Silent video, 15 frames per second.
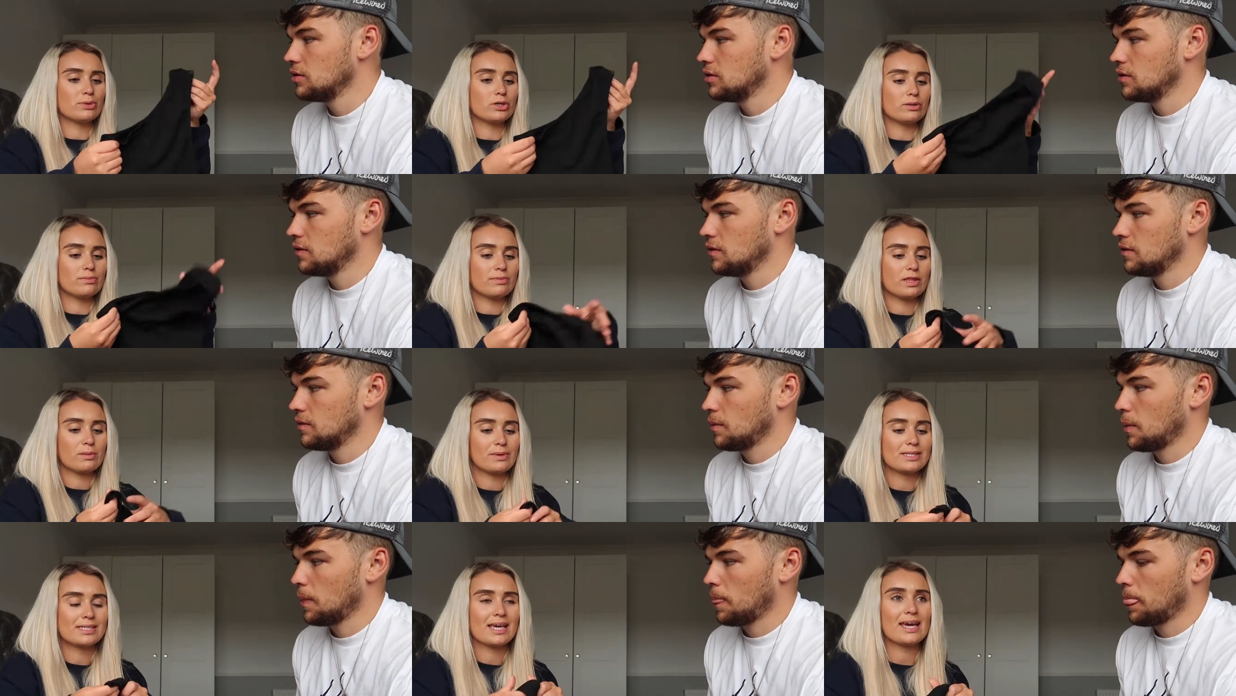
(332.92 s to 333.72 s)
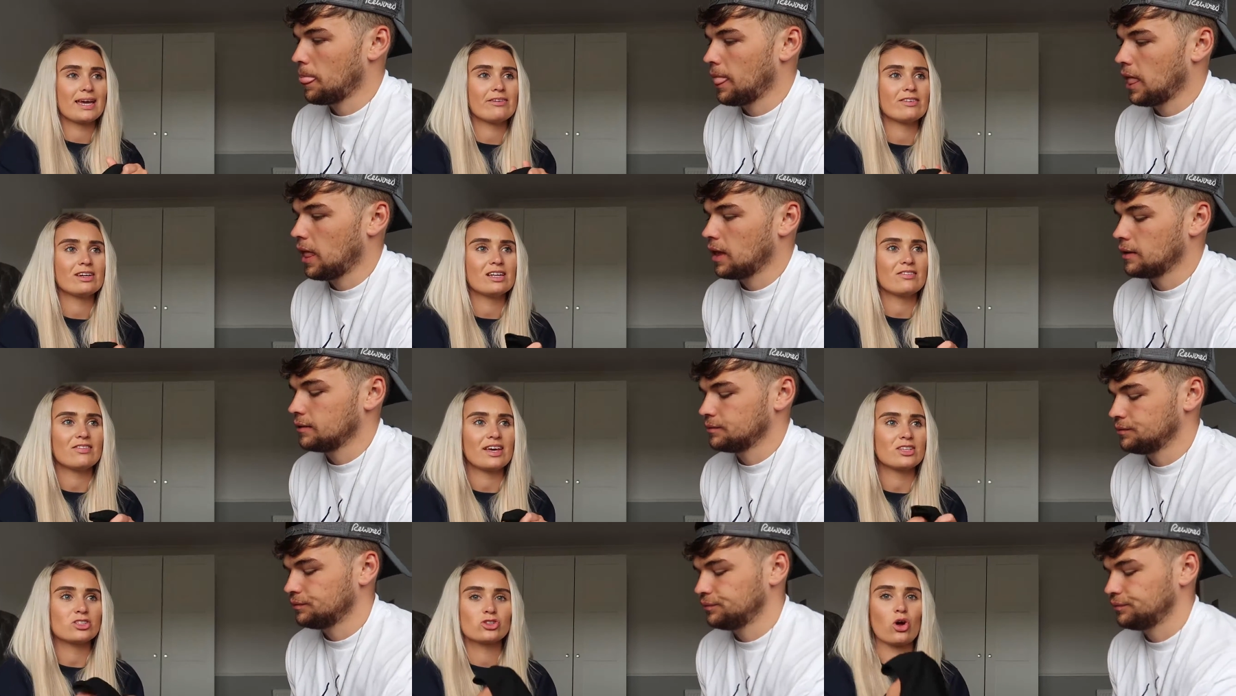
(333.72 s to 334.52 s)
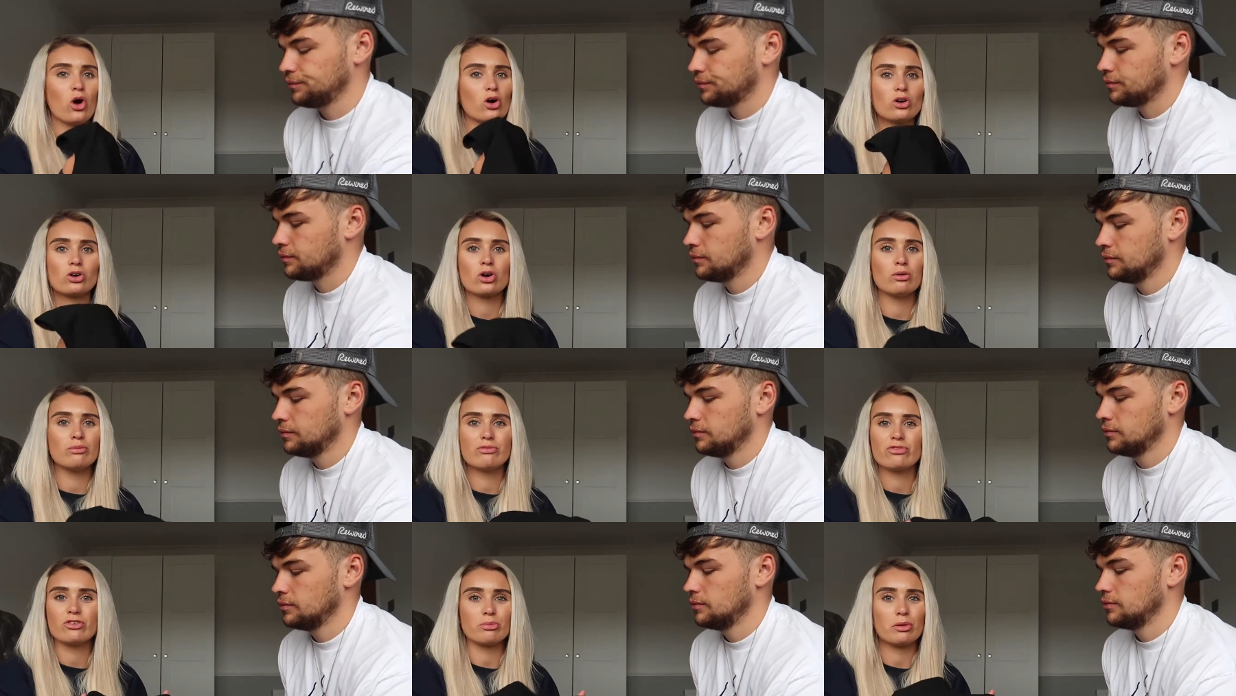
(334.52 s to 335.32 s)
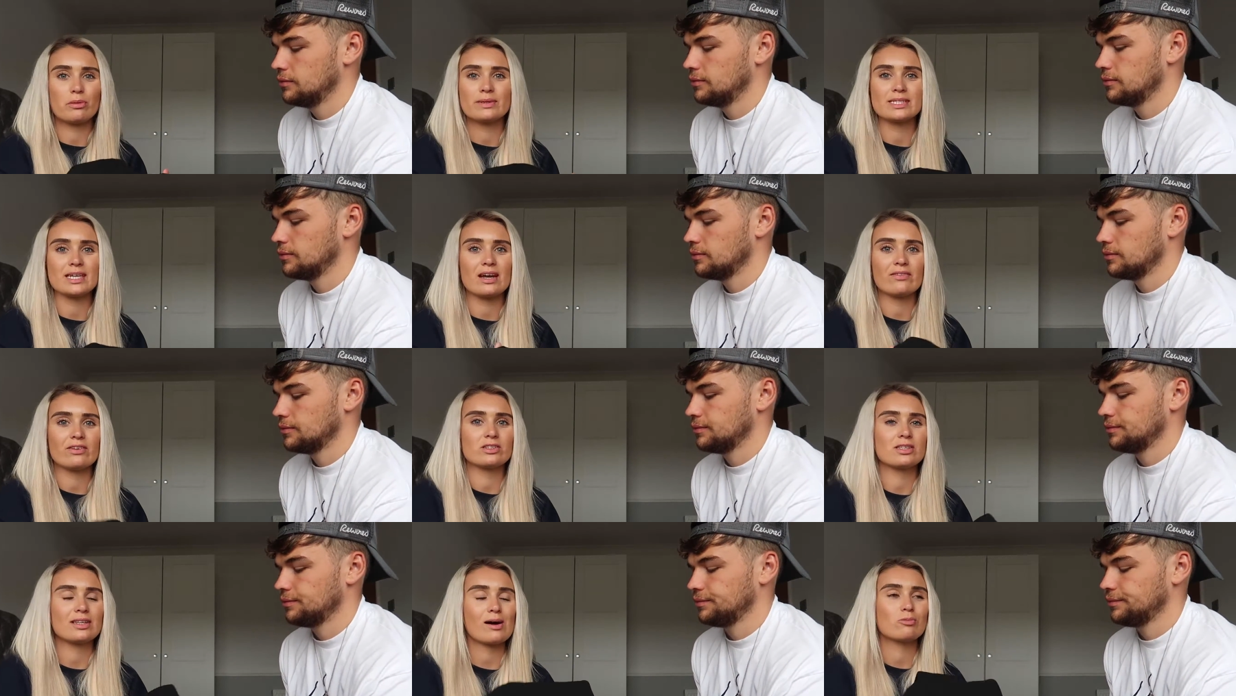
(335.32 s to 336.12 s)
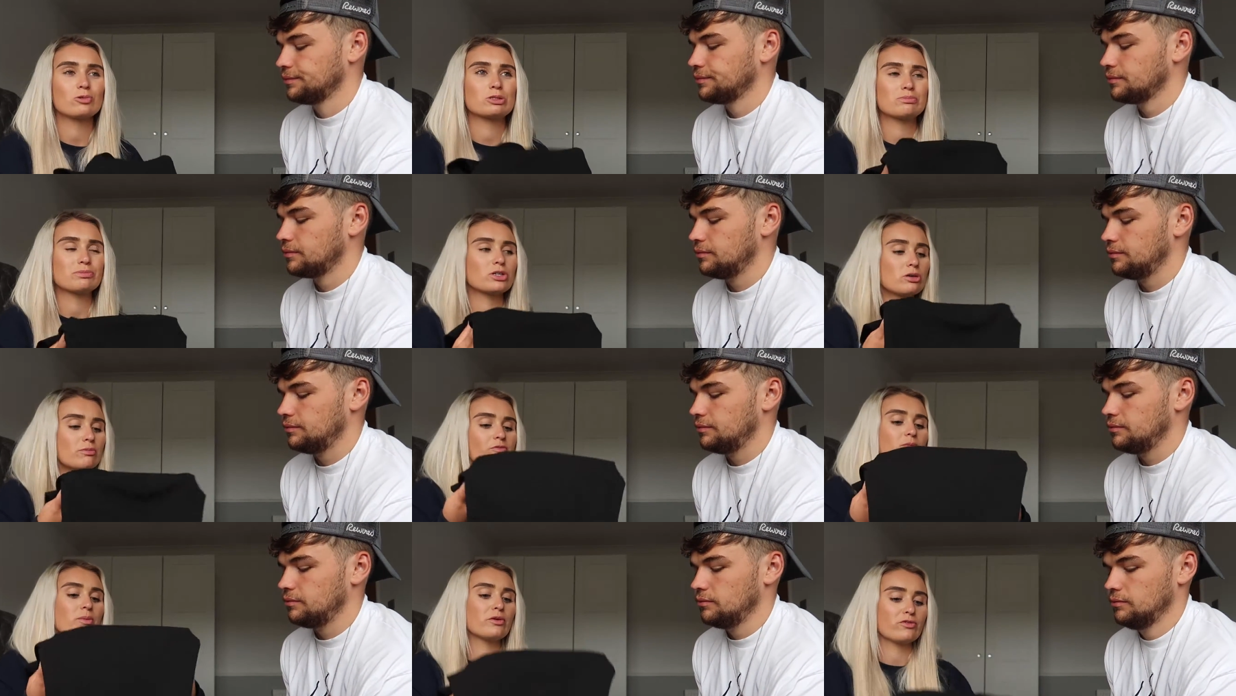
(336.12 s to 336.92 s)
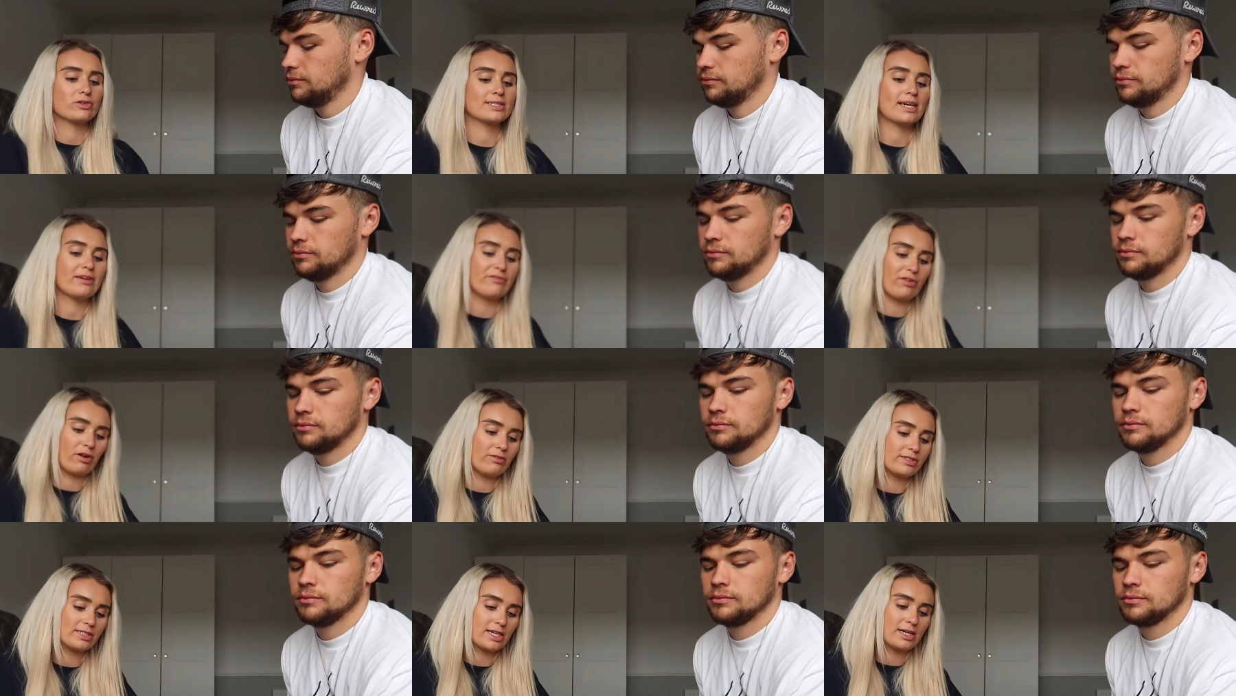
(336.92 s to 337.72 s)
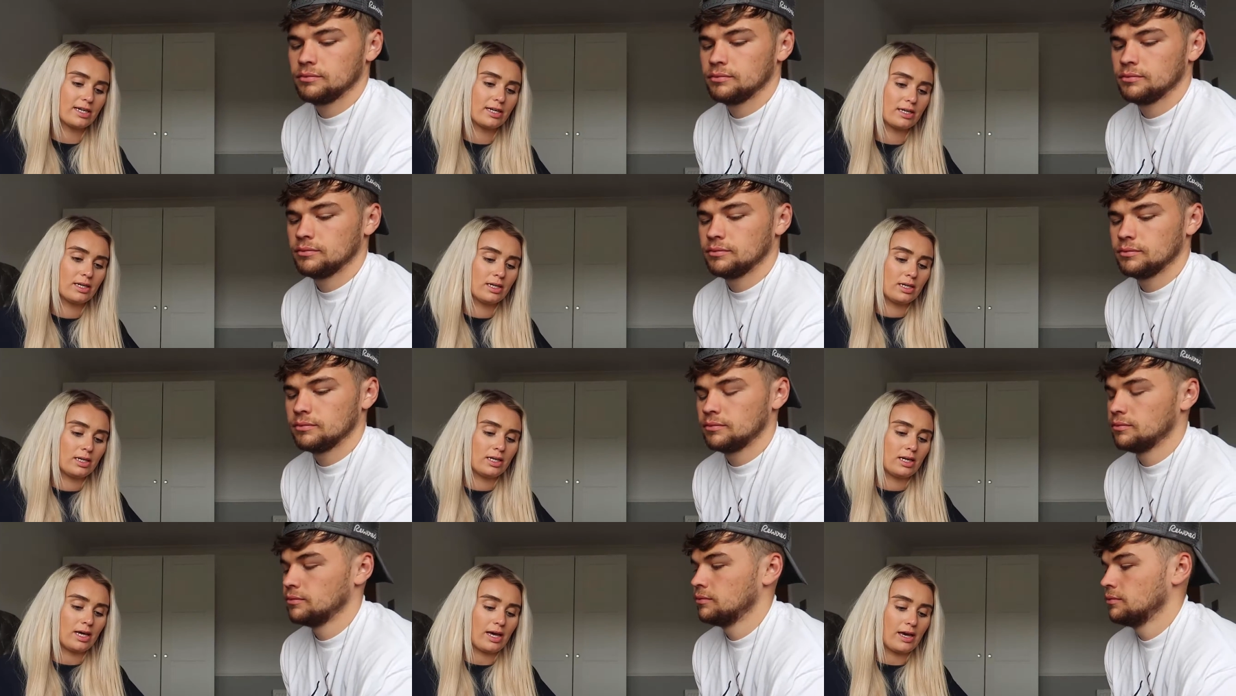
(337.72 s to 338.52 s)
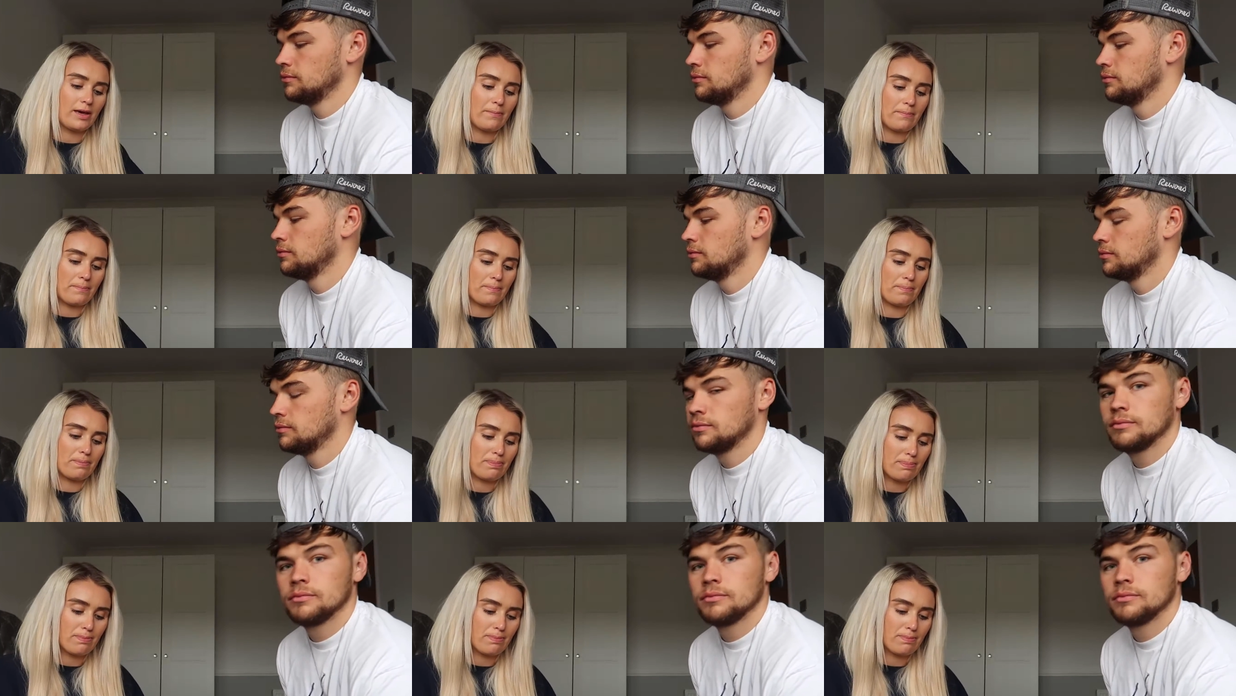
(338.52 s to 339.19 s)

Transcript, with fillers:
Speaker 1: but the material of it's not comfortable material, so that wouldn't be comfortable for a day in Florida. Um,